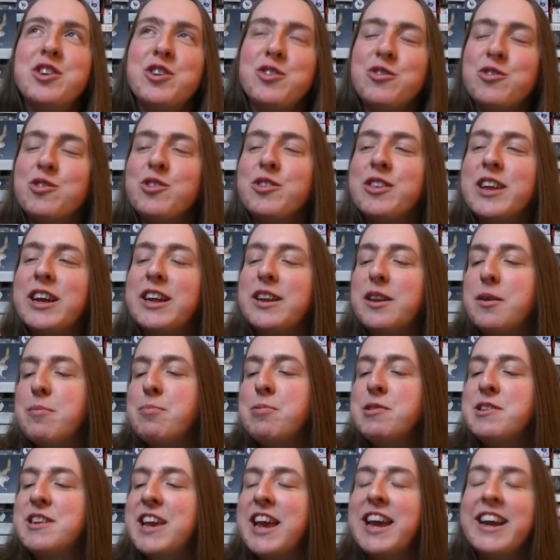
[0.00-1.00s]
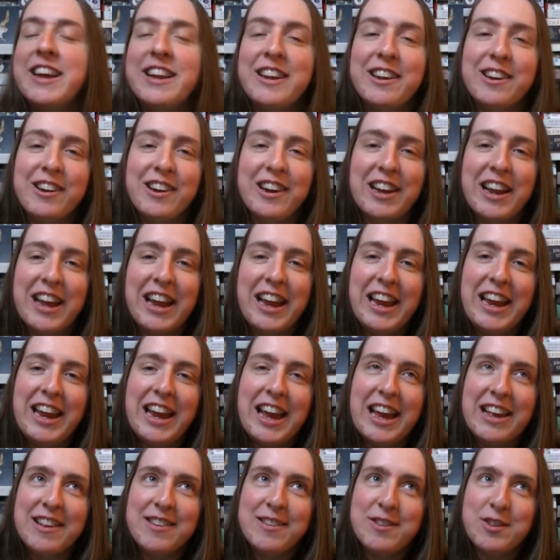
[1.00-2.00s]
Nothing that
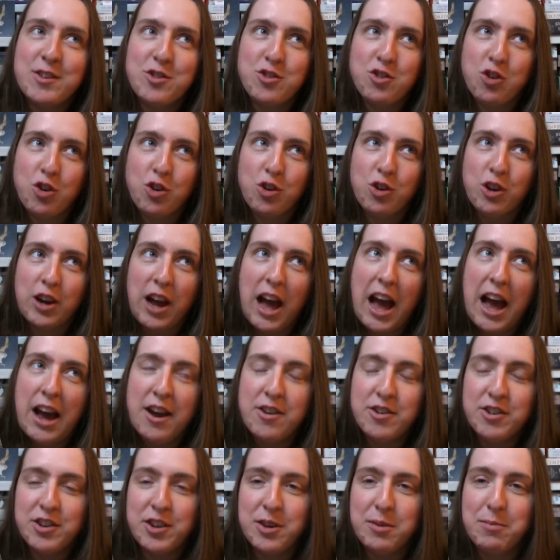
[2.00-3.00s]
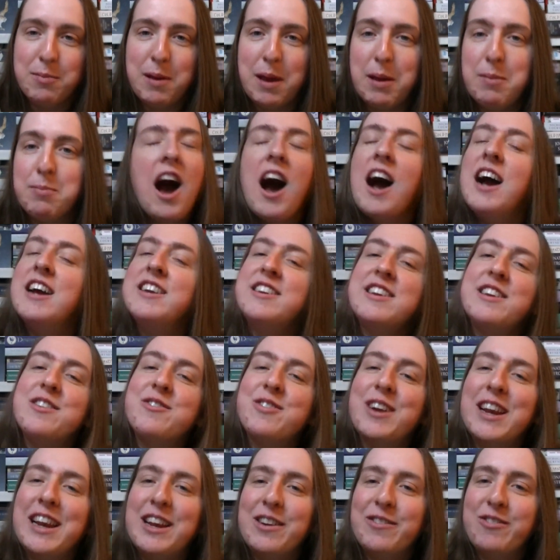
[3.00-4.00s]
particularly struck out at me, but I did
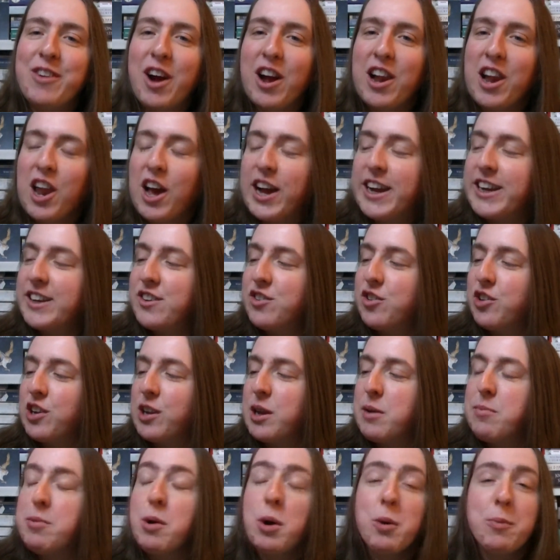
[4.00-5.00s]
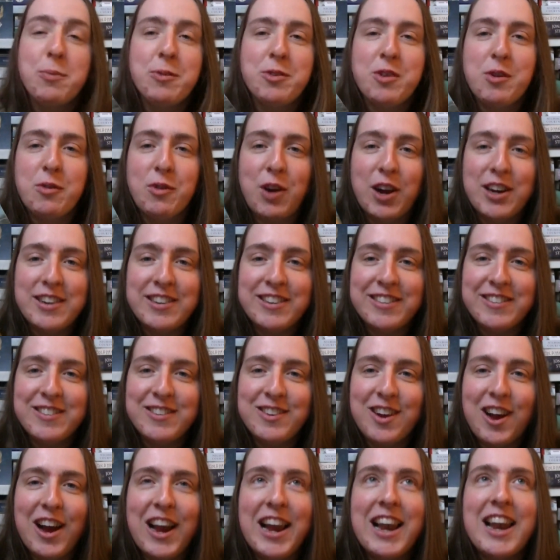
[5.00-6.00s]
really like Dudley Pope's writing
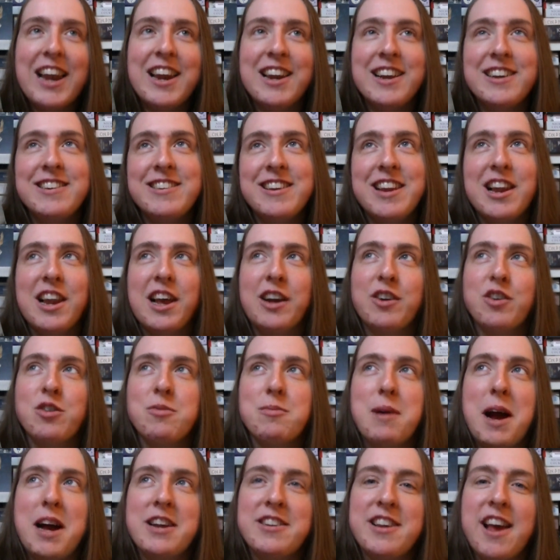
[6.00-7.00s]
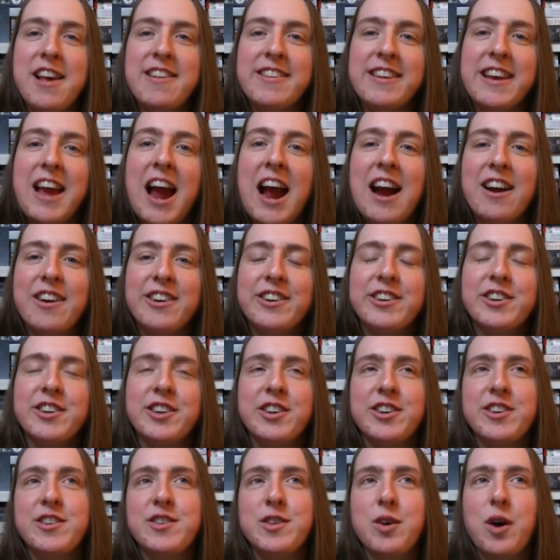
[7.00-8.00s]
style, and I did like Ramage as a
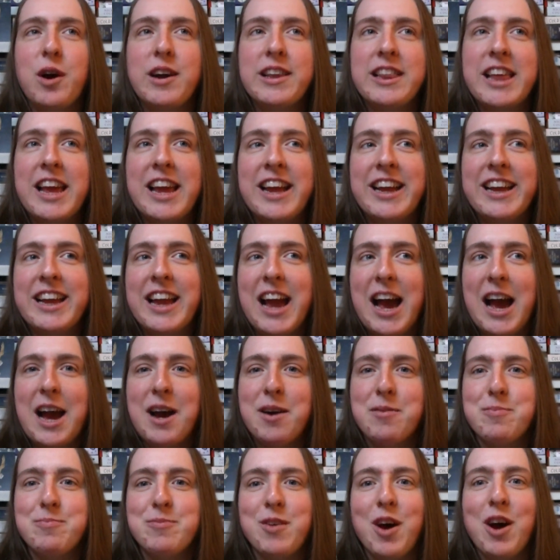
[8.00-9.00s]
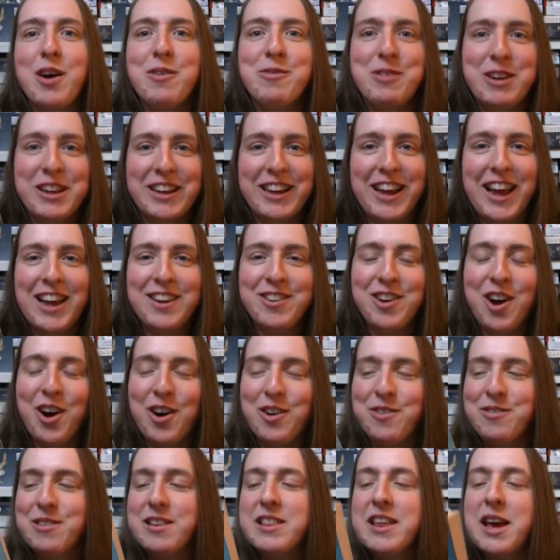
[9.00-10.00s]
character, so I think that I will get
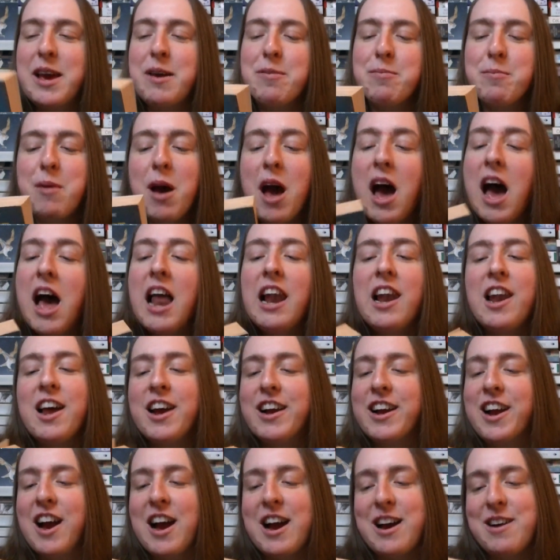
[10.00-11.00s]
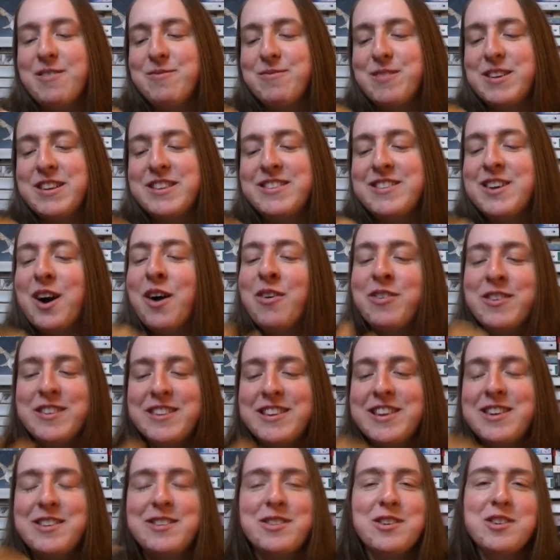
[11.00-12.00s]
on with him. It's
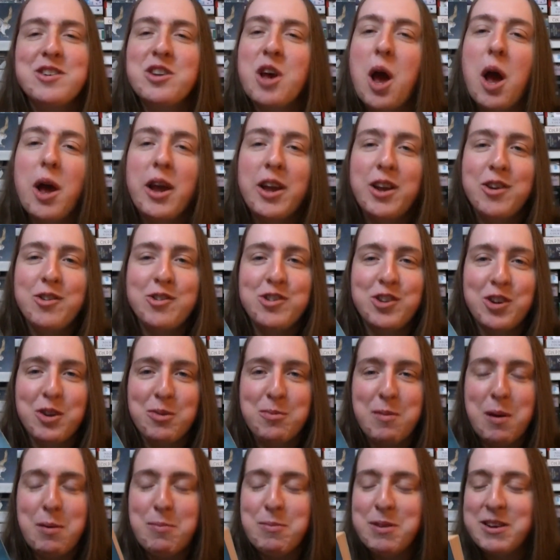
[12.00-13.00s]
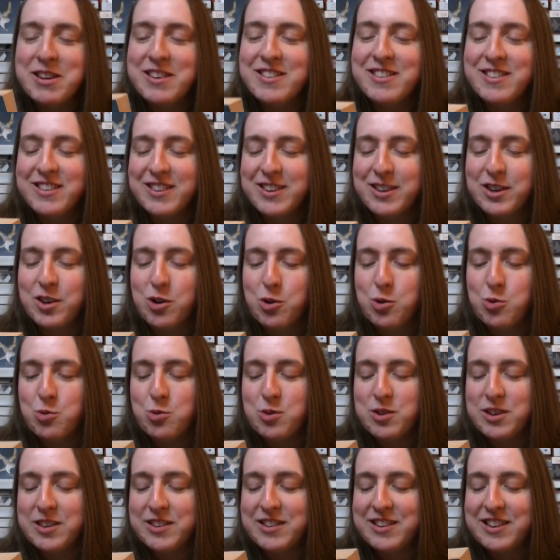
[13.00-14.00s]
obviously such a huge commitment to go
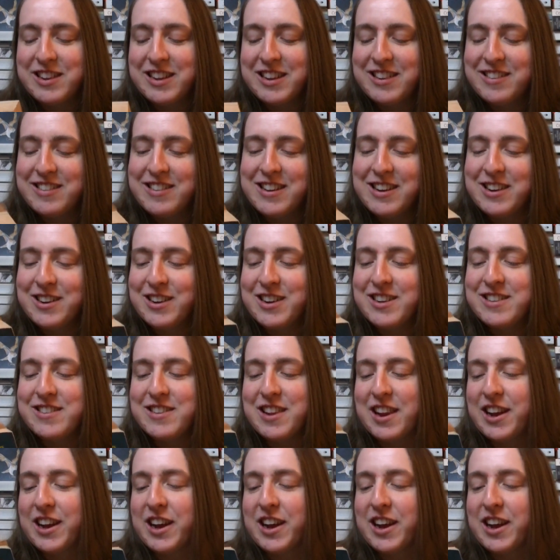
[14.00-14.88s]
to these series.